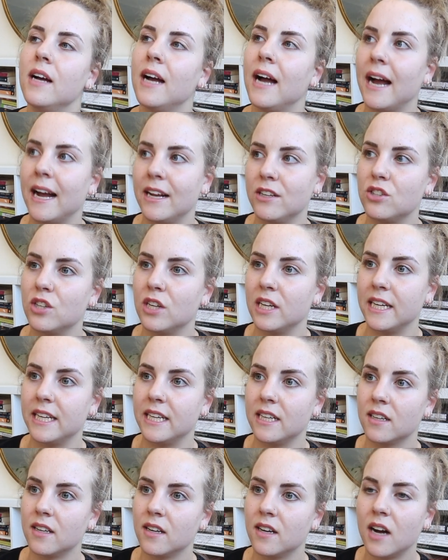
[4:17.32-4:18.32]

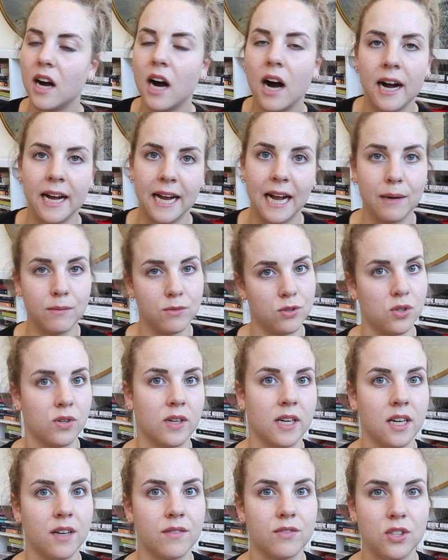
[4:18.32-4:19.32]
actually, I am strong
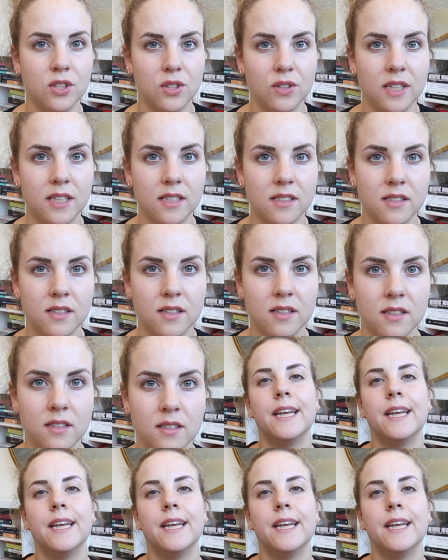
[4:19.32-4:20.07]
enough to do this.